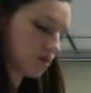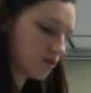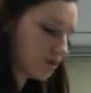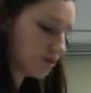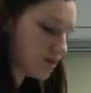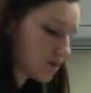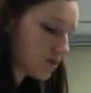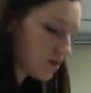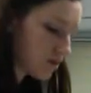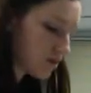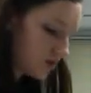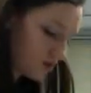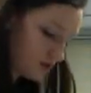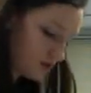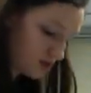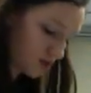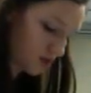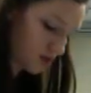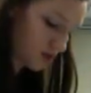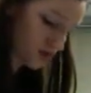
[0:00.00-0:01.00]
And then I'm
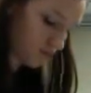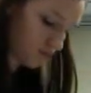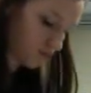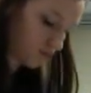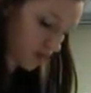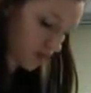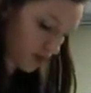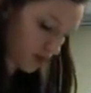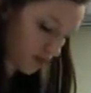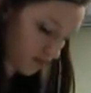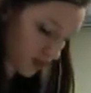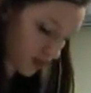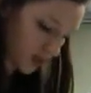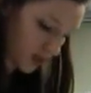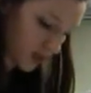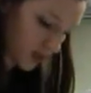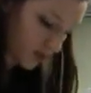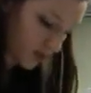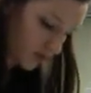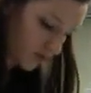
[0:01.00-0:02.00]
going to recap my
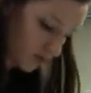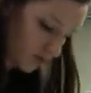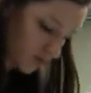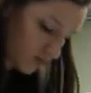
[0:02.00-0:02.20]
needle.